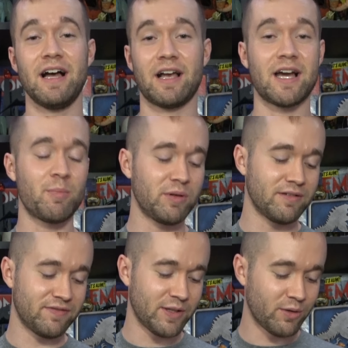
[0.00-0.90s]
A couple
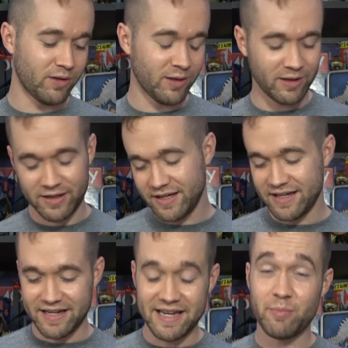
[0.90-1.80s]
of little
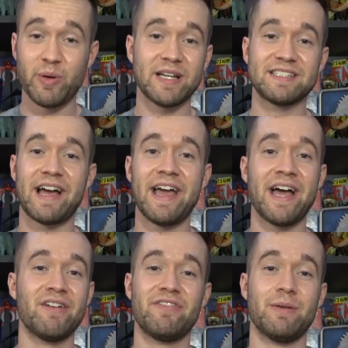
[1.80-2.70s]
nitpicks I
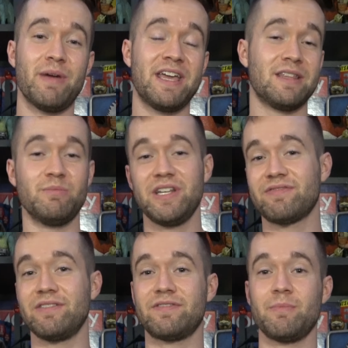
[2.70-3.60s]
have that make them
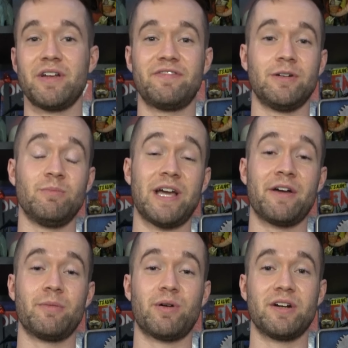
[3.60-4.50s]
different from their film
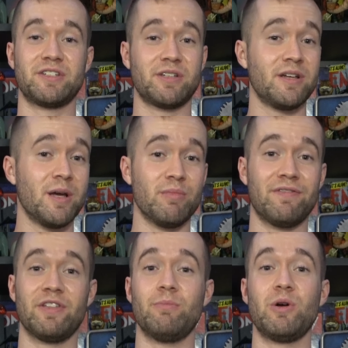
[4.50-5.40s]
counterparts,
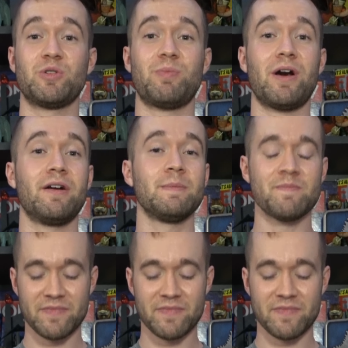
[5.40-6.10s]
but for the most part,